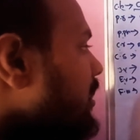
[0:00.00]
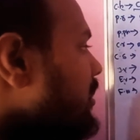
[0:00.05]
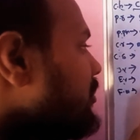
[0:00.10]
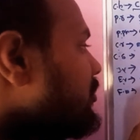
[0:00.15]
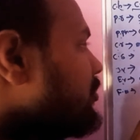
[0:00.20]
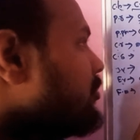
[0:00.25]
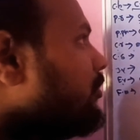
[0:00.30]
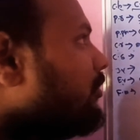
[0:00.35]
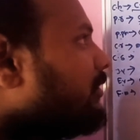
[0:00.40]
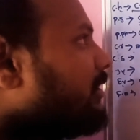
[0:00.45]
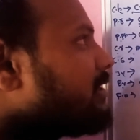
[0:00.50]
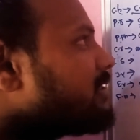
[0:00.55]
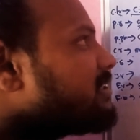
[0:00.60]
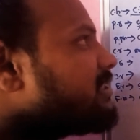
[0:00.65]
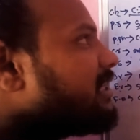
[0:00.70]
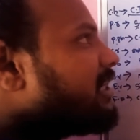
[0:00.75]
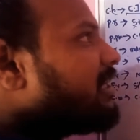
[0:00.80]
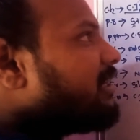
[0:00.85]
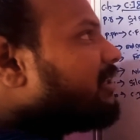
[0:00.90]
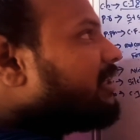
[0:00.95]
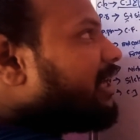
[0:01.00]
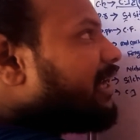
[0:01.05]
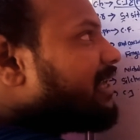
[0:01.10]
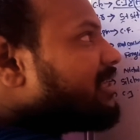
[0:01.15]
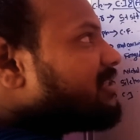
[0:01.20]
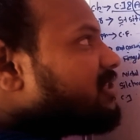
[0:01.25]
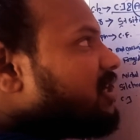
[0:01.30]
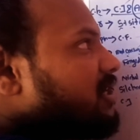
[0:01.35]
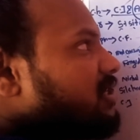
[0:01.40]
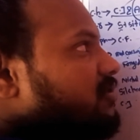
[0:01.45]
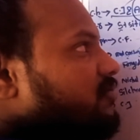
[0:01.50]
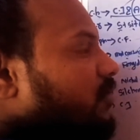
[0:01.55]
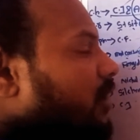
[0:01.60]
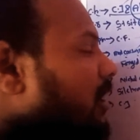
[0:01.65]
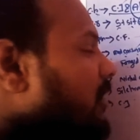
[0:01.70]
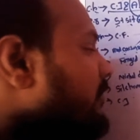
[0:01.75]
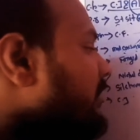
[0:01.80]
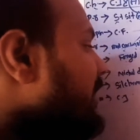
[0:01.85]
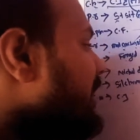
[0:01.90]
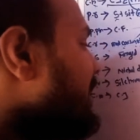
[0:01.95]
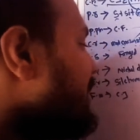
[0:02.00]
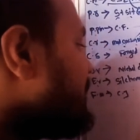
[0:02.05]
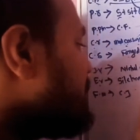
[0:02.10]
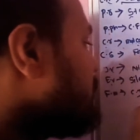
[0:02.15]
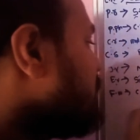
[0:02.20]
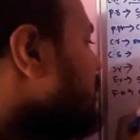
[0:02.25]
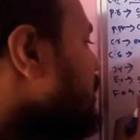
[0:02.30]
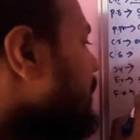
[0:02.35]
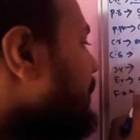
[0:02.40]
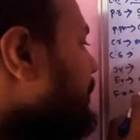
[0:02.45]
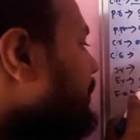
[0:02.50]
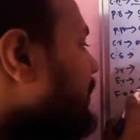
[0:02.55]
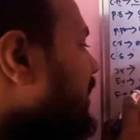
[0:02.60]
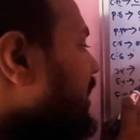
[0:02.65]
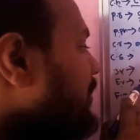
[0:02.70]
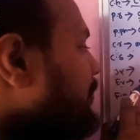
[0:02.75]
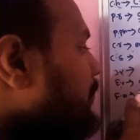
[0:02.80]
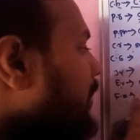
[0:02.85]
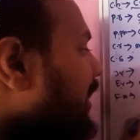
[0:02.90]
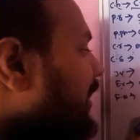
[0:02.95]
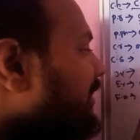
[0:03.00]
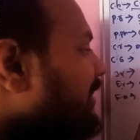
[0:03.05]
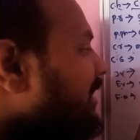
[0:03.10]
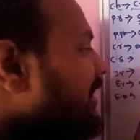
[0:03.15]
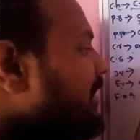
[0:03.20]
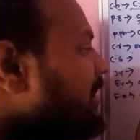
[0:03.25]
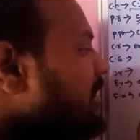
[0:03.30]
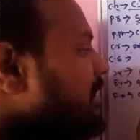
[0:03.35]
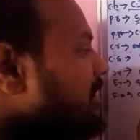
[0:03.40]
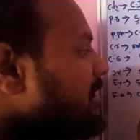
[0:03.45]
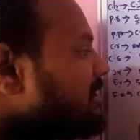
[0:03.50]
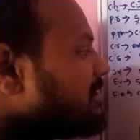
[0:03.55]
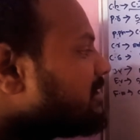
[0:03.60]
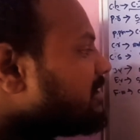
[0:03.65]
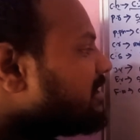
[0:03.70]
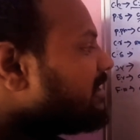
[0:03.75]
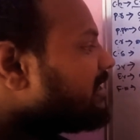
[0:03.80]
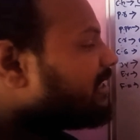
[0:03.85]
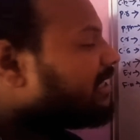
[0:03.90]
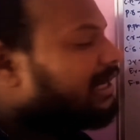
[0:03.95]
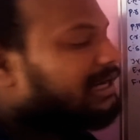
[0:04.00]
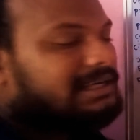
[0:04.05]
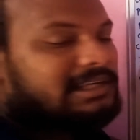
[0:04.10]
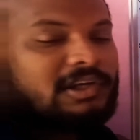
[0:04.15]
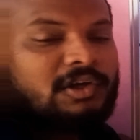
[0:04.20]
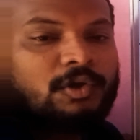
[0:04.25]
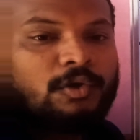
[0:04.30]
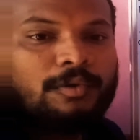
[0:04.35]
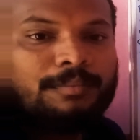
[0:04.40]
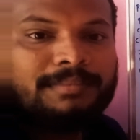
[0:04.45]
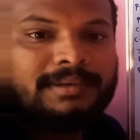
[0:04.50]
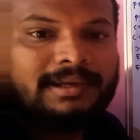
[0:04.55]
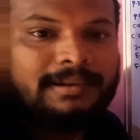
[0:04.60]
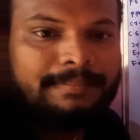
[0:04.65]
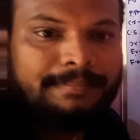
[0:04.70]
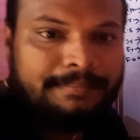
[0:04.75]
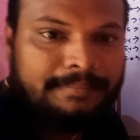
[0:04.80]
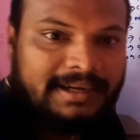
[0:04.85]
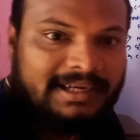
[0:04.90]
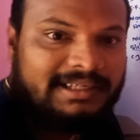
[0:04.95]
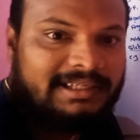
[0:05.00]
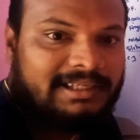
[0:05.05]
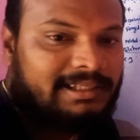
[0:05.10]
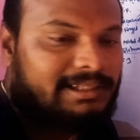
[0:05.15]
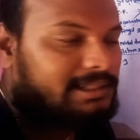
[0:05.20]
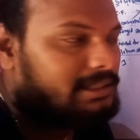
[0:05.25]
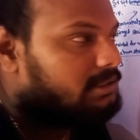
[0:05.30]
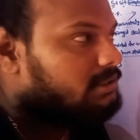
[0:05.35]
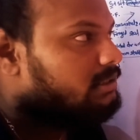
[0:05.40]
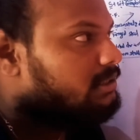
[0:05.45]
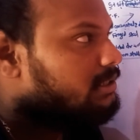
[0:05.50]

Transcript: So then see the exhaust valve is made by the silicon chromium material.